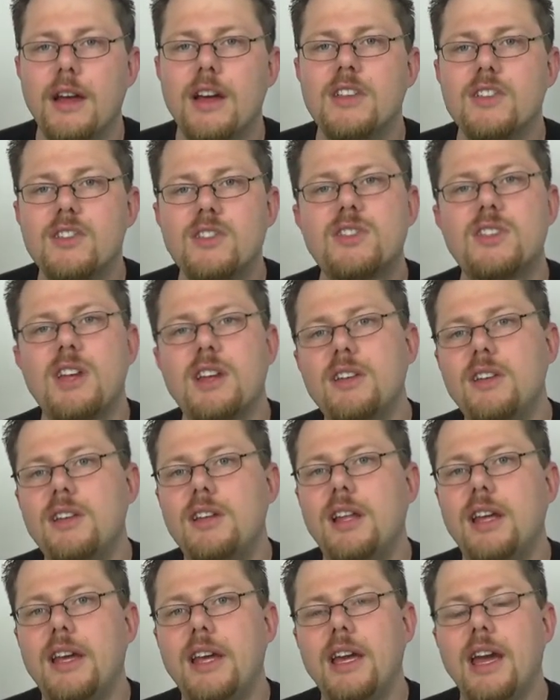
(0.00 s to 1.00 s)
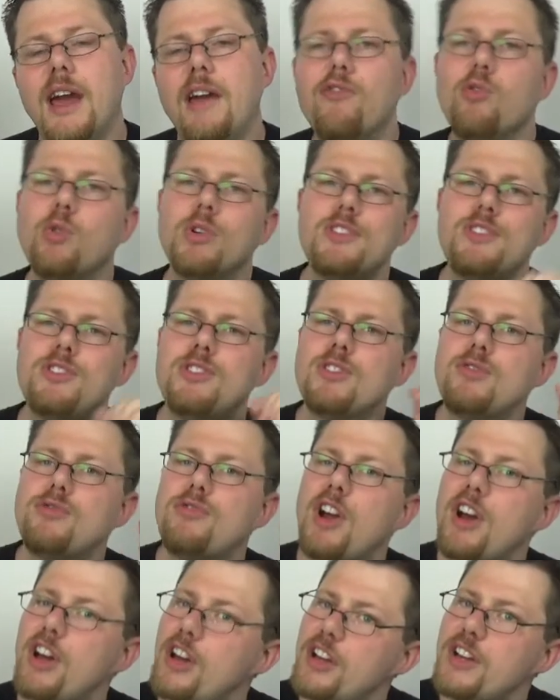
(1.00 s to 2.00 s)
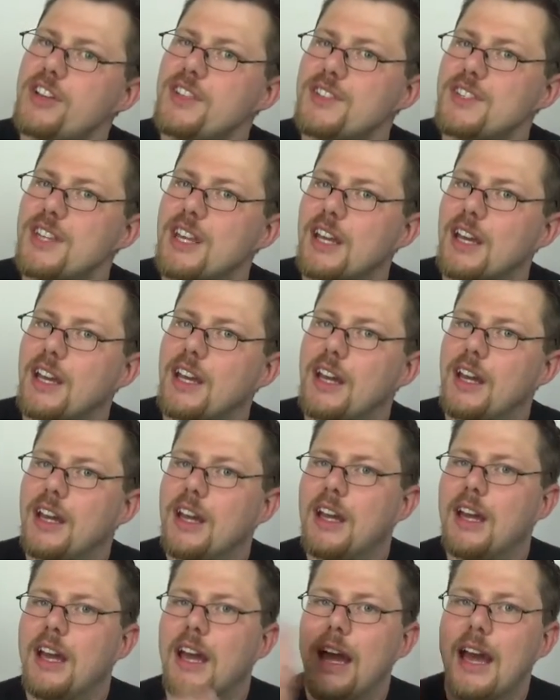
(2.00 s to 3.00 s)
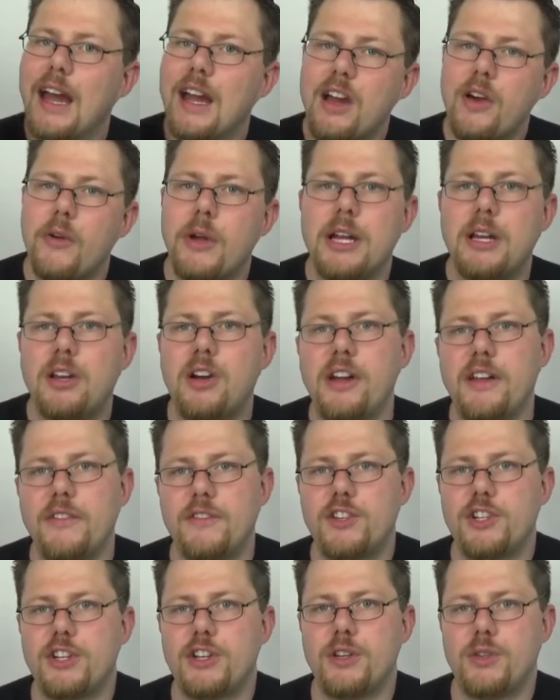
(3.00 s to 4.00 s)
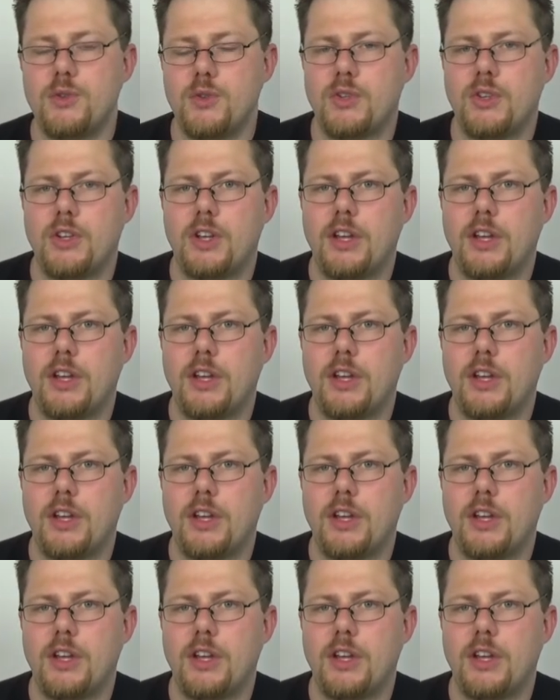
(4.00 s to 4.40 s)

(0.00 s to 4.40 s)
suddenly everyone's just rehearsing and going live shows